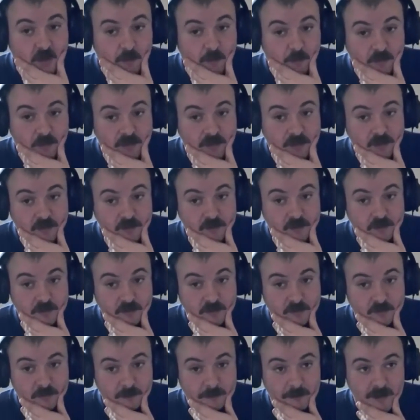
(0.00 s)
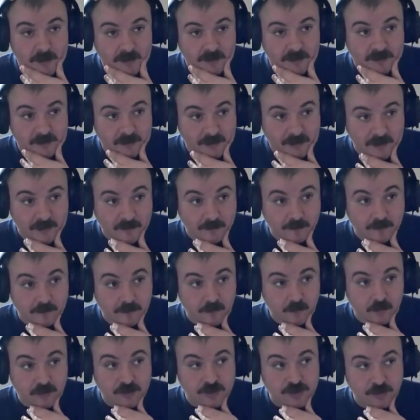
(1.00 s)
and we can make a
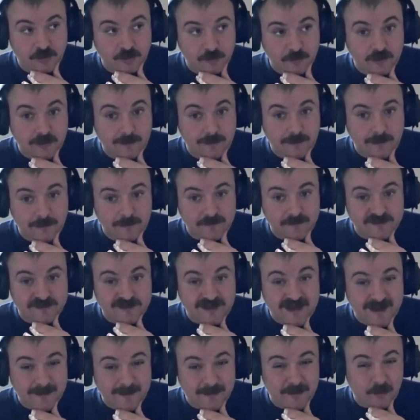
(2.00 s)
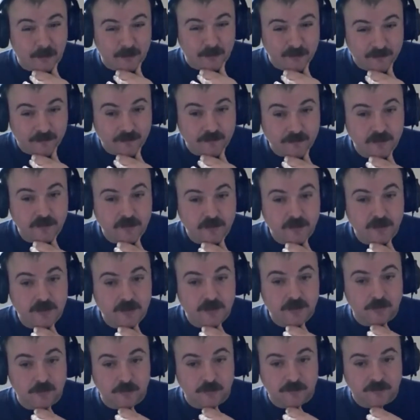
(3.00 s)
claim which UBA members are happy with
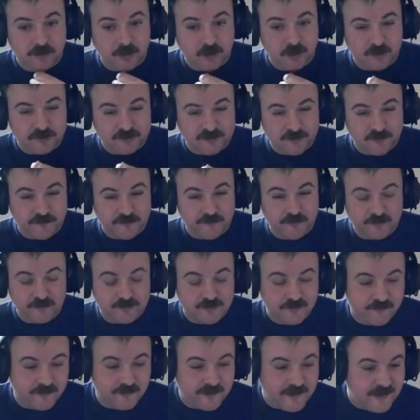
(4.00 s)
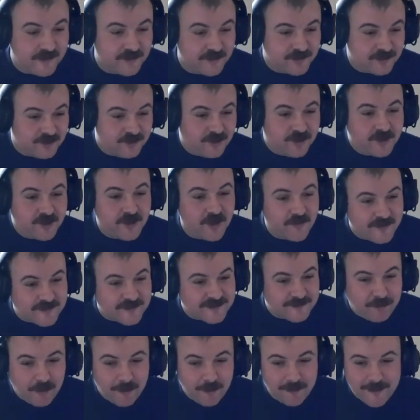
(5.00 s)
regard to the future of the action. I know
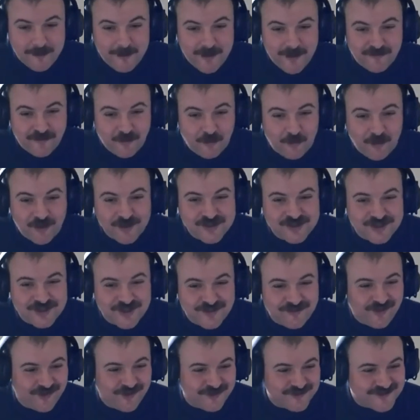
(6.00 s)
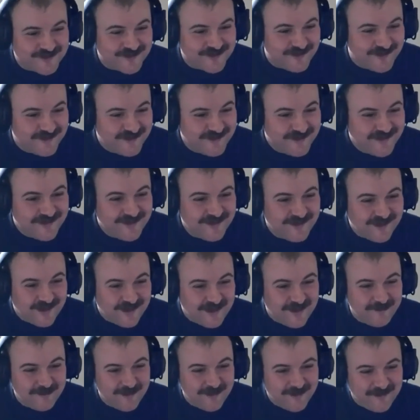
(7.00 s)
that's probably a bit of a washier answer
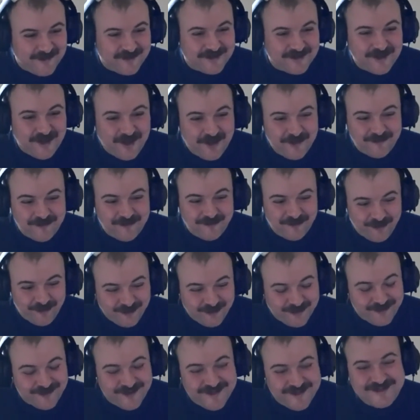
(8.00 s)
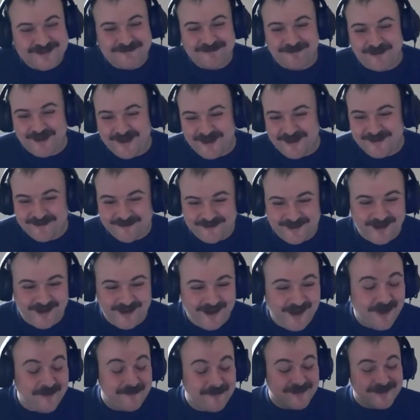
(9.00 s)
than you hope for, Chris, but
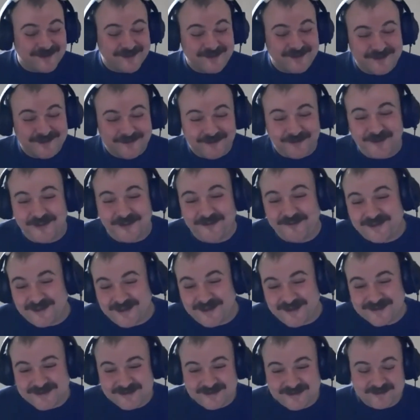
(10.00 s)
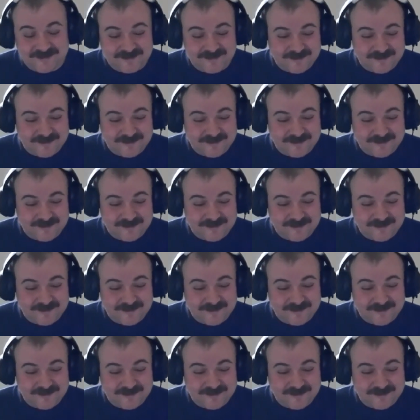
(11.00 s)
I hope it's useful nonetheless.